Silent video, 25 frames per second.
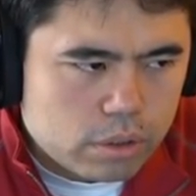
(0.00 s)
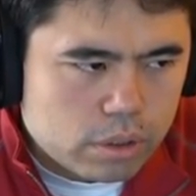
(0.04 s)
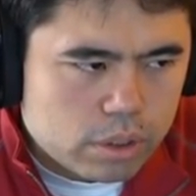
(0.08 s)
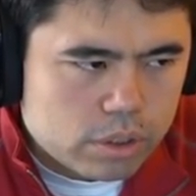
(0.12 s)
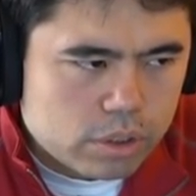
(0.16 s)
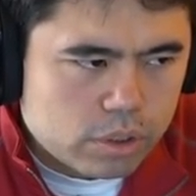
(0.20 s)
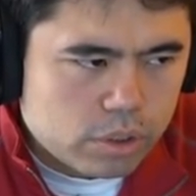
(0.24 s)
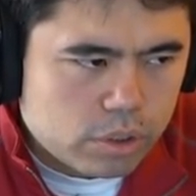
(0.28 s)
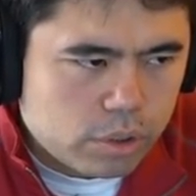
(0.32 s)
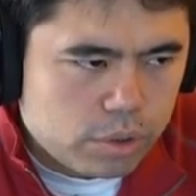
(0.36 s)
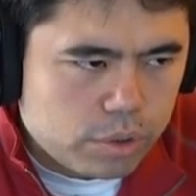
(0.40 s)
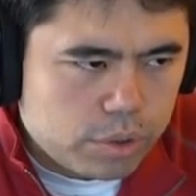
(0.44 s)

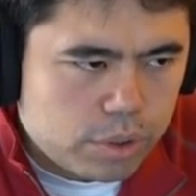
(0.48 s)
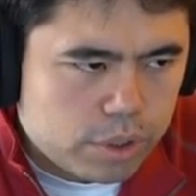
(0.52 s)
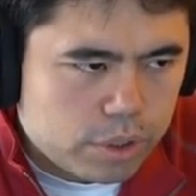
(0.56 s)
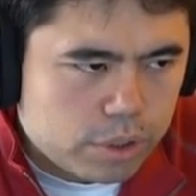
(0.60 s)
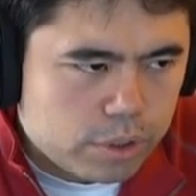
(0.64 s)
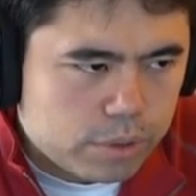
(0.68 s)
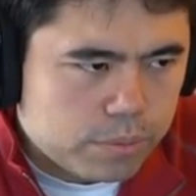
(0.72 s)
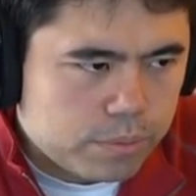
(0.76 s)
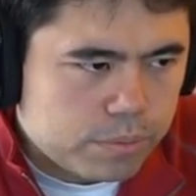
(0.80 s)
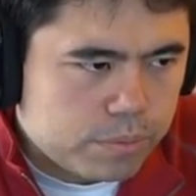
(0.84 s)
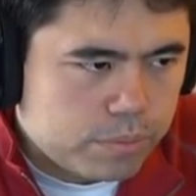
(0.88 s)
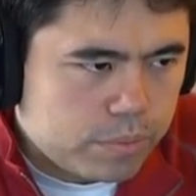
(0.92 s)
Guess I'll go
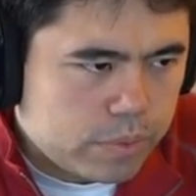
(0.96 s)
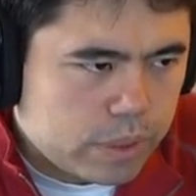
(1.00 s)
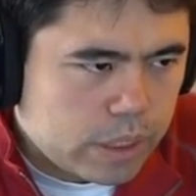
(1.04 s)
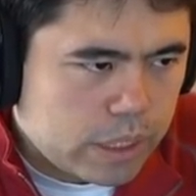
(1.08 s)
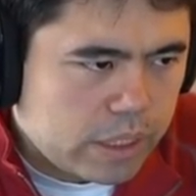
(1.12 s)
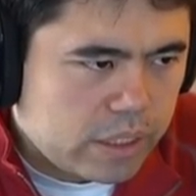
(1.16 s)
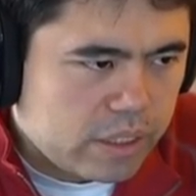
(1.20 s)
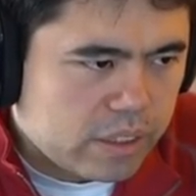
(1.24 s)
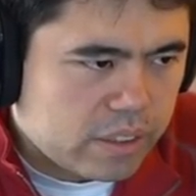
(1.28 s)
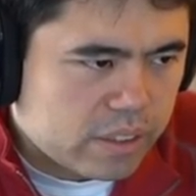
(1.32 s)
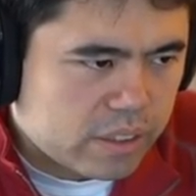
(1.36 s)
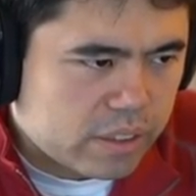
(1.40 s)
here.
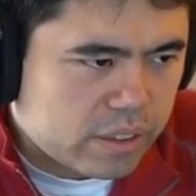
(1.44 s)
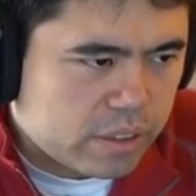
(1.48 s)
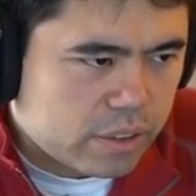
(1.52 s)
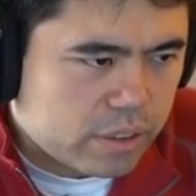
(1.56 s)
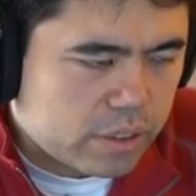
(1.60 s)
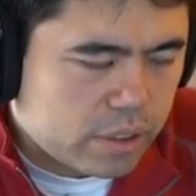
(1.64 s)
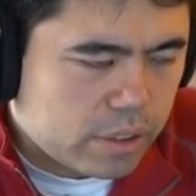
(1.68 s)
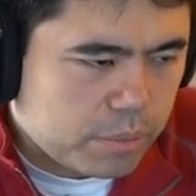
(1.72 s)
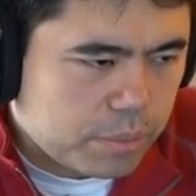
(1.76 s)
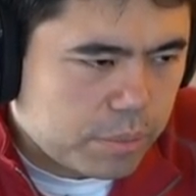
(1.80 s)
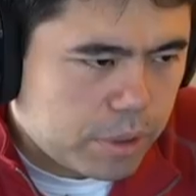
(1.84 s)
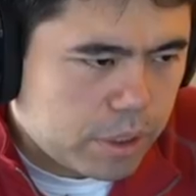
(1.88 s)
96
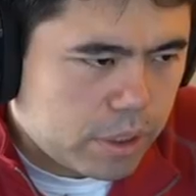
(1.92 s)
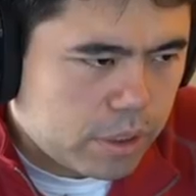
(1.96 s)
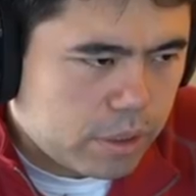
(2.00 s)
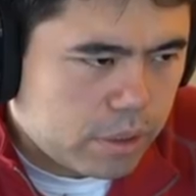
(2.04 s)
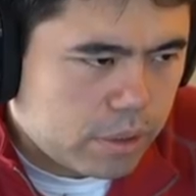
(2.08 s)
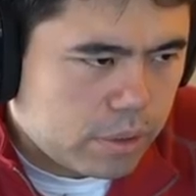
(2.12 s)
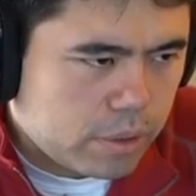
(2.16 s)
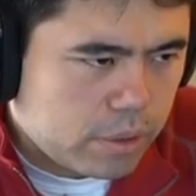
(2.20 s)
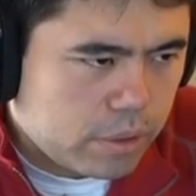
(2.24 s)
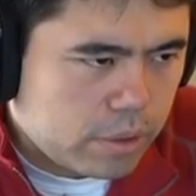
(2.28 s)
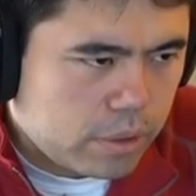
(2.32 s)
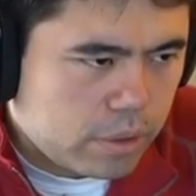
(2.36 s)
is coming.
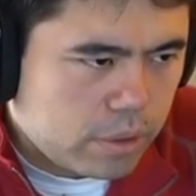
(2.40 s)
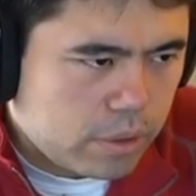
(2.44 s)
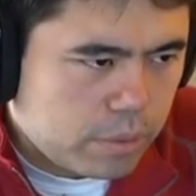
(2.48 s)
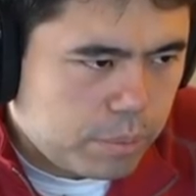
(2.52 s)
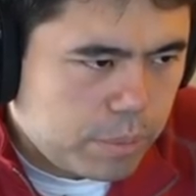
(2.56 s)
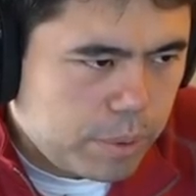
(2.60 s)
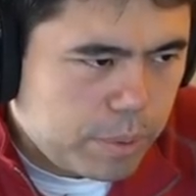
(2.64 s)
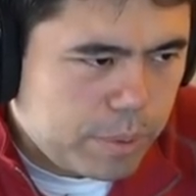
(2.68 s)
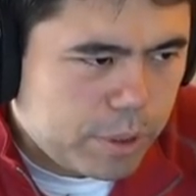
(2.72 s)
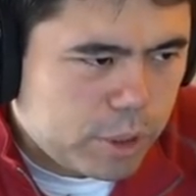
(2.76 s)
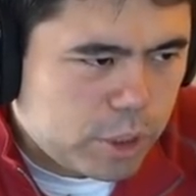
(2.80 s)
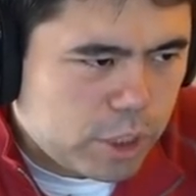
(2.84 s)

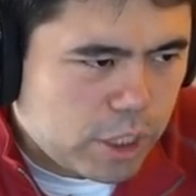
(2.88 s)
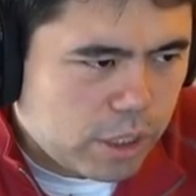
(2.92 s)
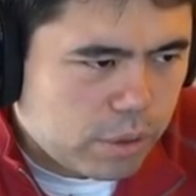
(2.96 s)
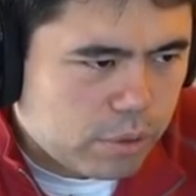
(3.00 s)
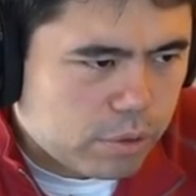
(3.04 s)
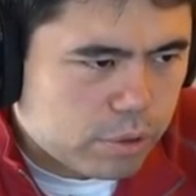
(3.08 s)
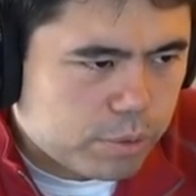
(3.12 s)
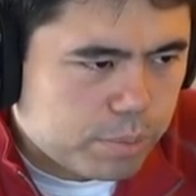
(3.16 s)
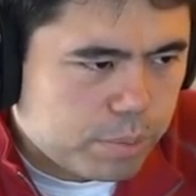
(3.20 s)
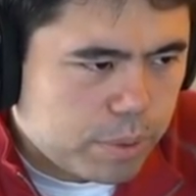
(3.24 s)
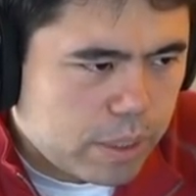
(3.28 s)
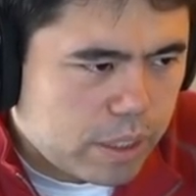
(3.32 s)
Maybe Chuck
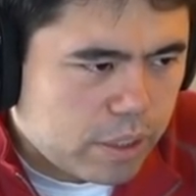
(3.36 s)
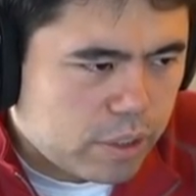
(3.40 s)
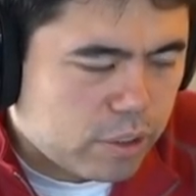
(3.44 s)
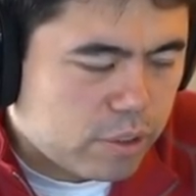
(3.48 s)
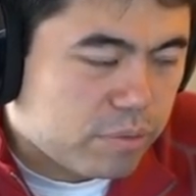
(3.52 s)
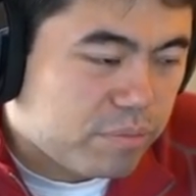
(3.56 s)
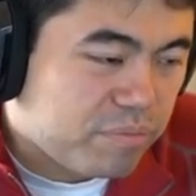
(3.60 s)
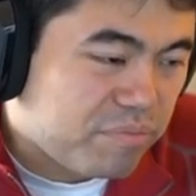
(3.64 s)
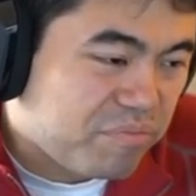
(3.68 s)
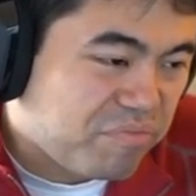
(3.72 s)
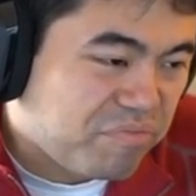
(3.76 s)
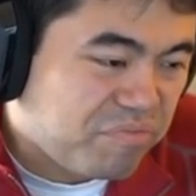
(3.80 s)
was
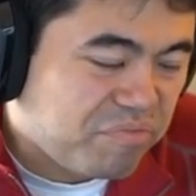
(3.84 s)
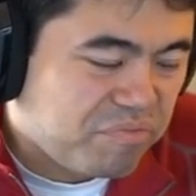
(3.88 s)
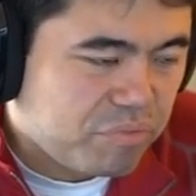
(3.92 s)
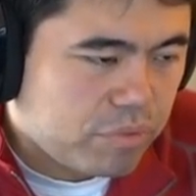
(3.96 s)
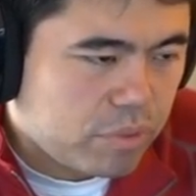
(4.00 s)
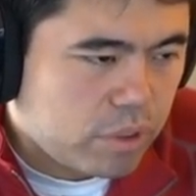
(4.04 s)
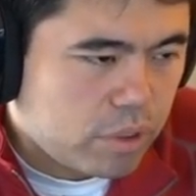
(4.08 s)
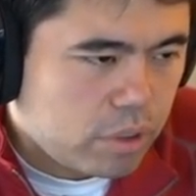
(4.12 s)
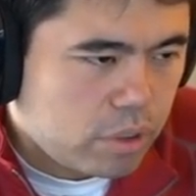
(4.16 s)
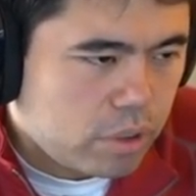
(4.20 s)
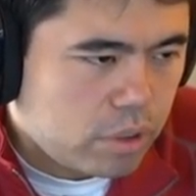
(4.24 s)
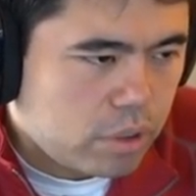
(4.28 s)
better.
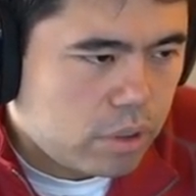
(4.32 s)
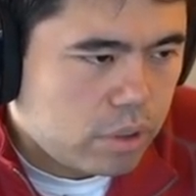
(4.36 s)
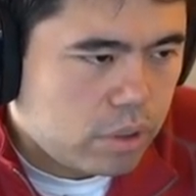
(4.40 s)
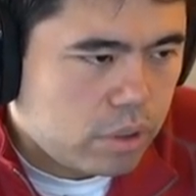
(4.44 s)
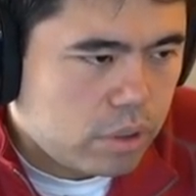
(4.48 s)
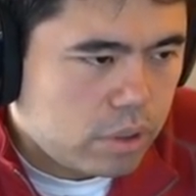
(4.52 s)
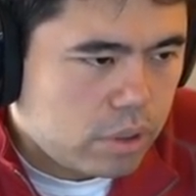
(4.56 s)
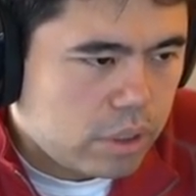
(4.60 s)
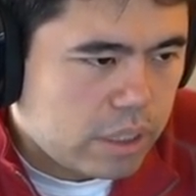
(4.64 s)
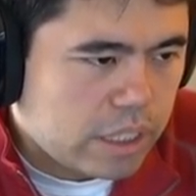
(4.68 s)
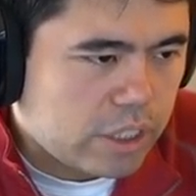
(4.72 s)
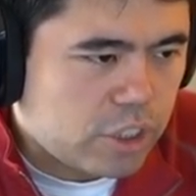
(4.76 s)

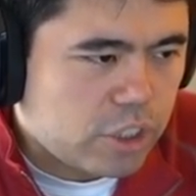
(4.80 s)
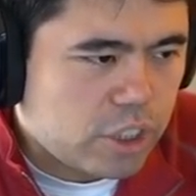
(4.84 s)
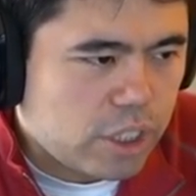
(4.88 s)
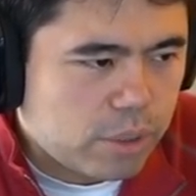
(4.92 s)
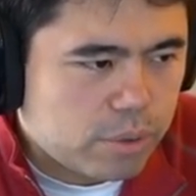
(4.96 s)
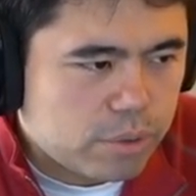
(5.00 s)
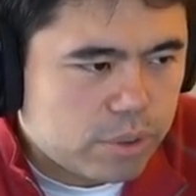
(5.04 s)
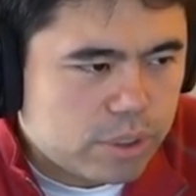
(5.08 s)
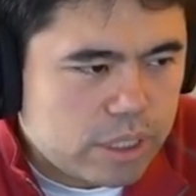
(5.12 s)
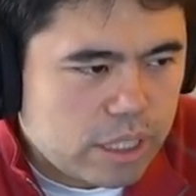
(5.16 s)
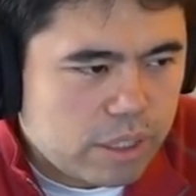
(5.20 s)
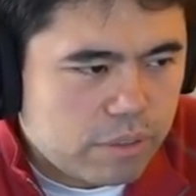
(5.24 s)
Yeah,
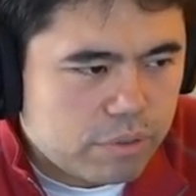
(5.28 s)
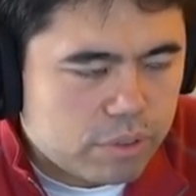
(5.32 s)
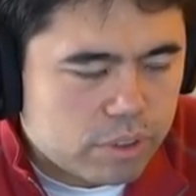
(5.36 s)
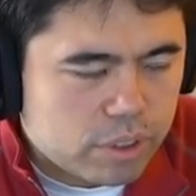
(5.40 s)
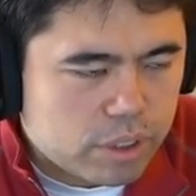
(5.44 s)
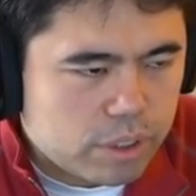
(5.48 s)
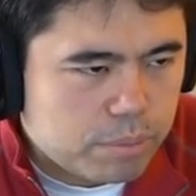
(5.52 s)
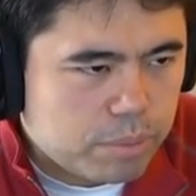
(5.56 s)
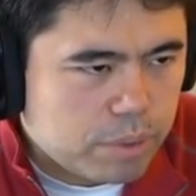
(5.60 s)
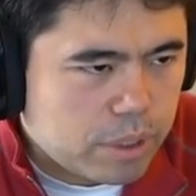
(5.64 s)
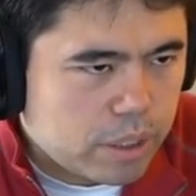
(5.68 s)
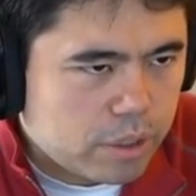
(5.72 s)
Chuck was
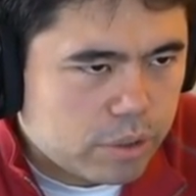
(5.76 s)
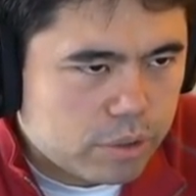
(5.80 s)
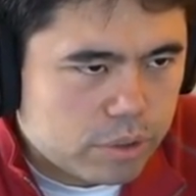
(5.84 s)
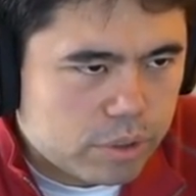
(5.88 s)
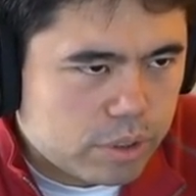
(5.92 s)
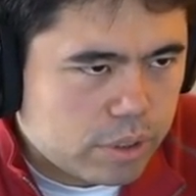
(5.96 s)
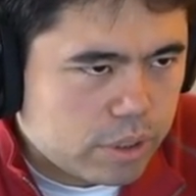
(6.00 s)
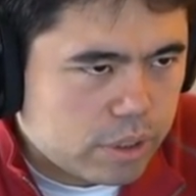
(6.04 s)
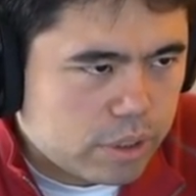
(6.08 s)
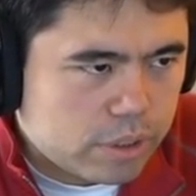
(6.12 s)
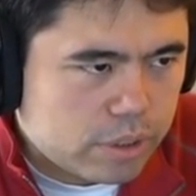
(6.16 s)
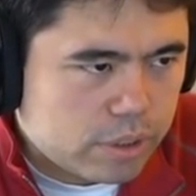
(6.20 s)
definitely better
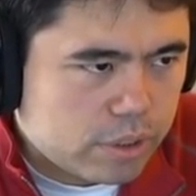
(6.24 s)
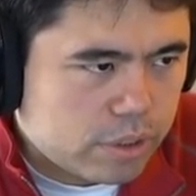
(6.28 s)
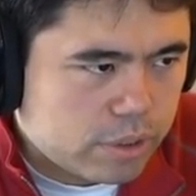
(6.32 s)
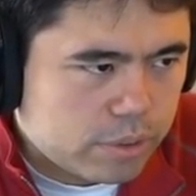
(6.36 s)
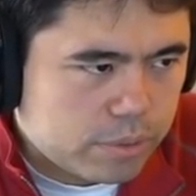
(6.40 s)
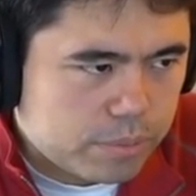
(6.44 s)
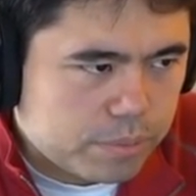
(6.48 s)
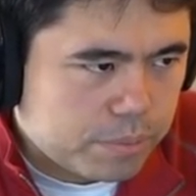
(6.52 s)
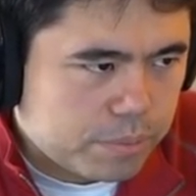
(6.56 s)
than this.